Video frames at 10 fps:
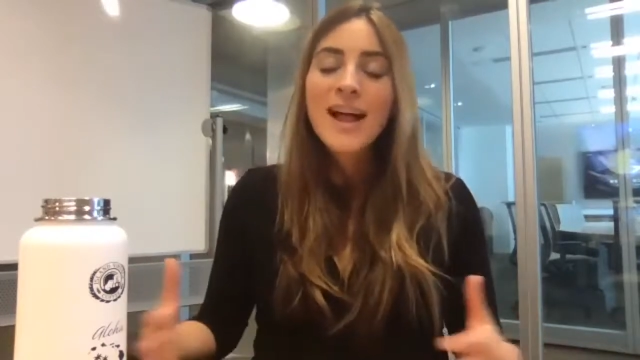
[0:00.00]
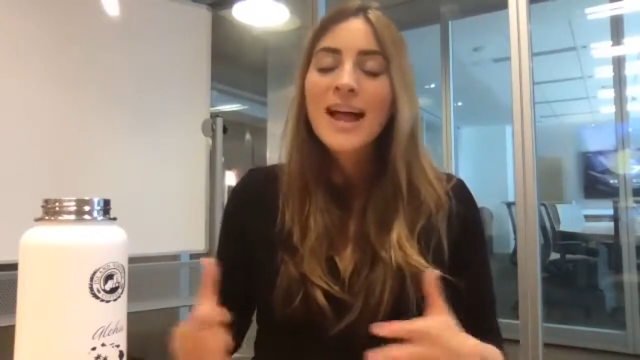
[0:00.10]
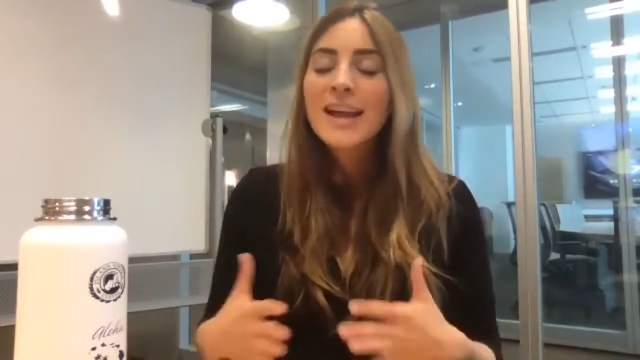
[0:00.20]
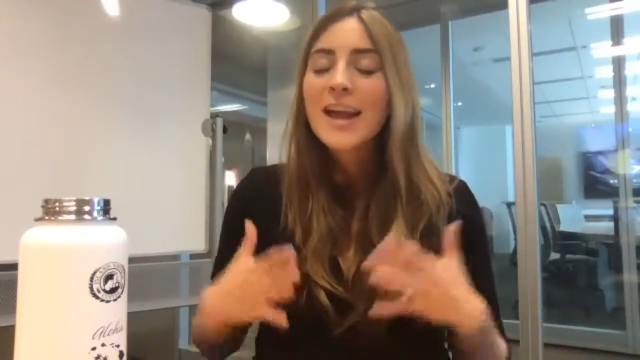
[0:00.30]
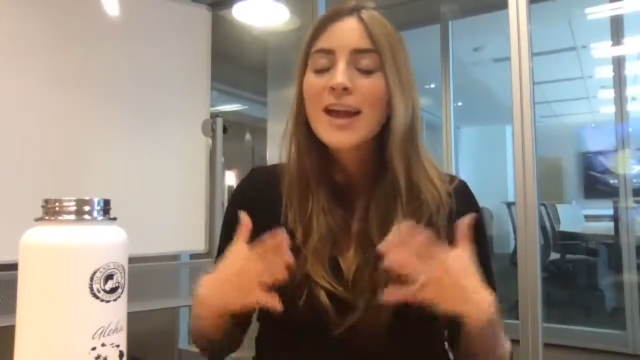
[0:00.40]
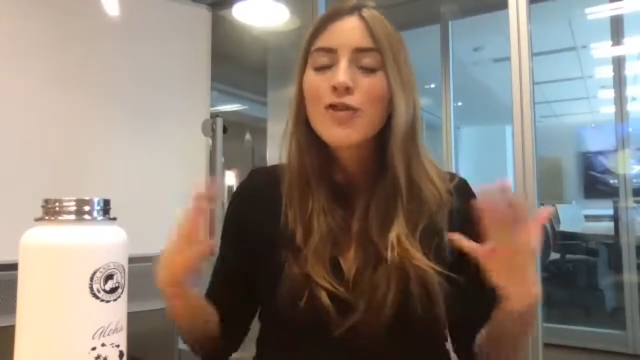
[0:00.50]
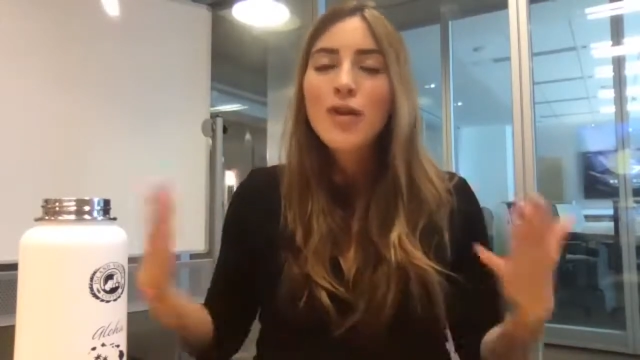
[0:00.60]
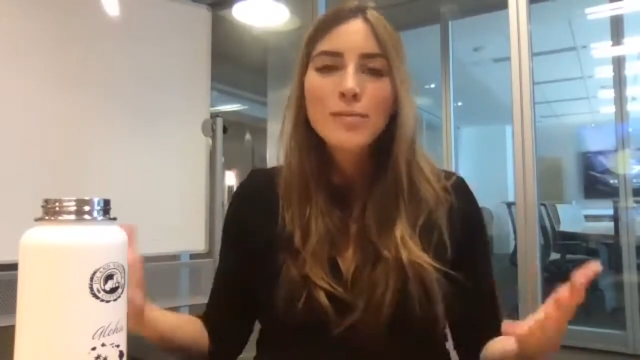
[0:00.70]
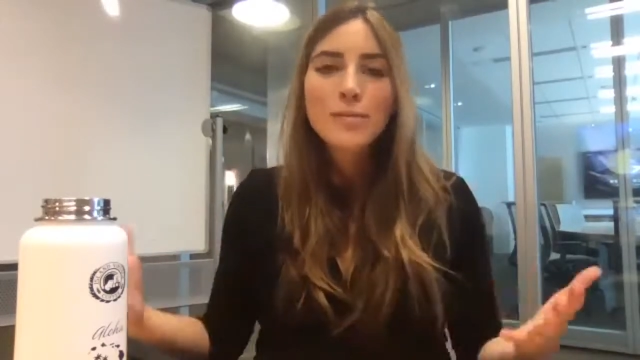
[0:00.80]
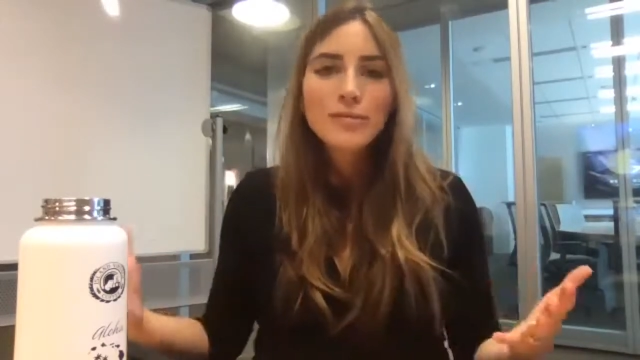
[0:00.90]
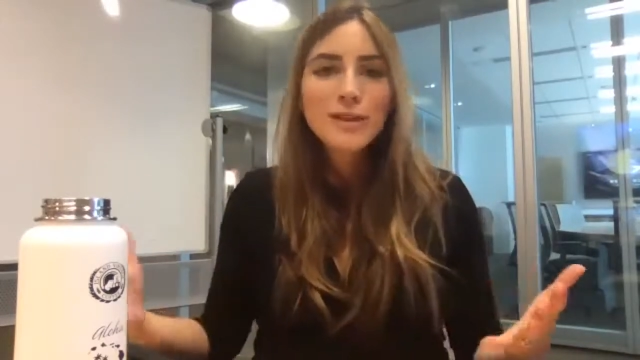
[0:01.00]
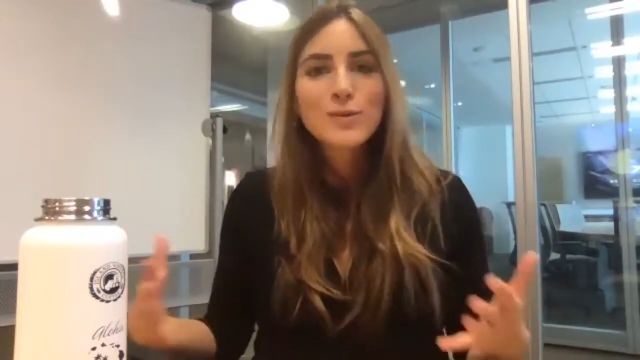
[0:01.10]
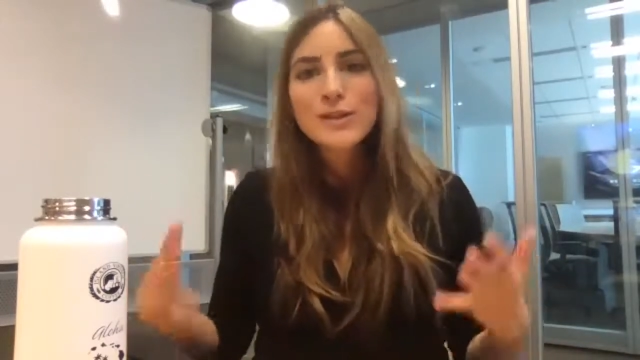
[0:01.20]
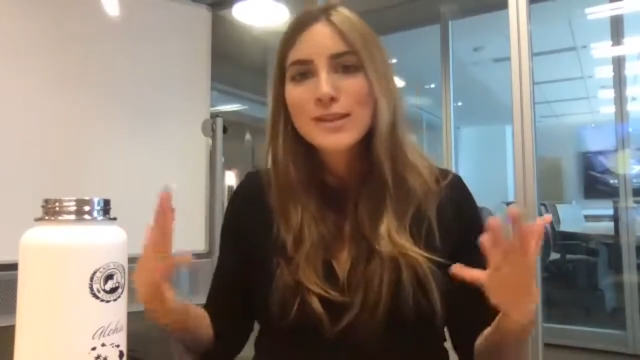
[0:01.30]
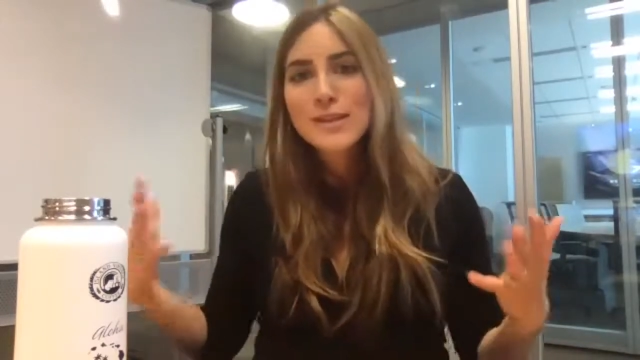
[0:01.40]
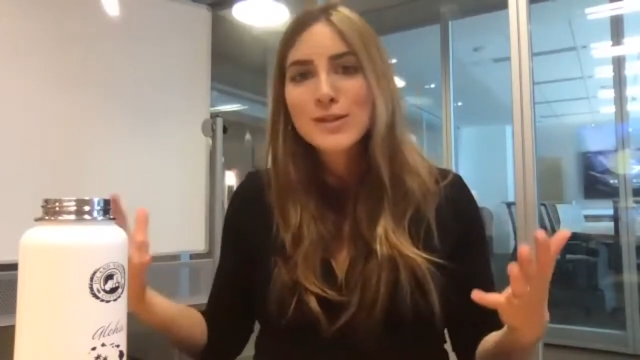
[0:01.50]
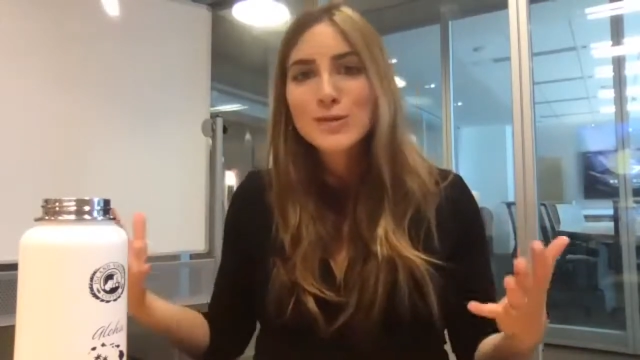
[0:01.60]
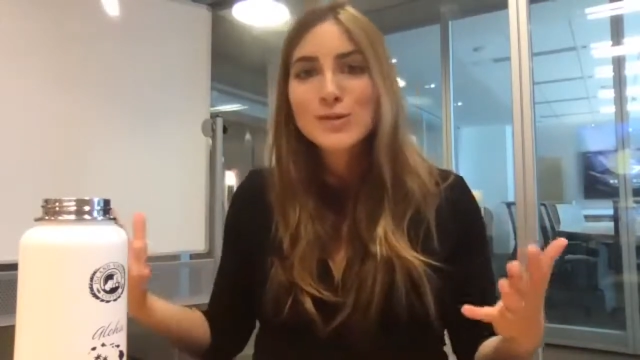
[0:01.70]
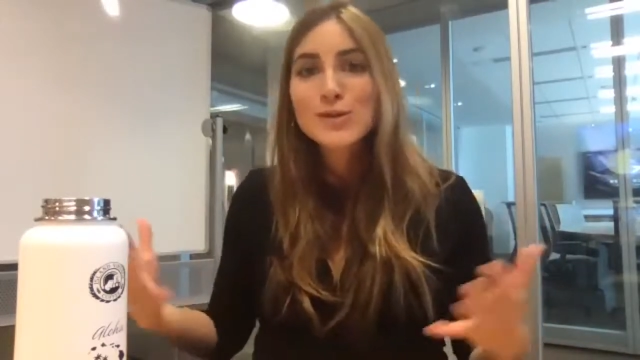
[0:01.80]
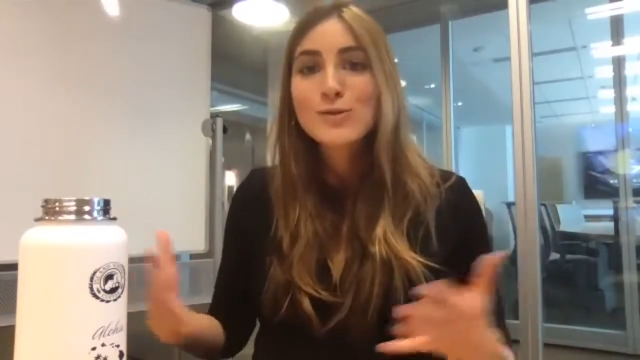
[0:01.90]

adding incredible resources and tools